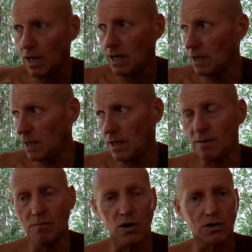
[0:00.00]
in
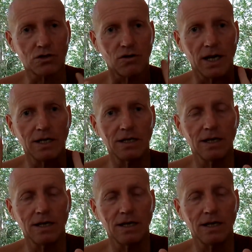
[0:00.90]
the monastery,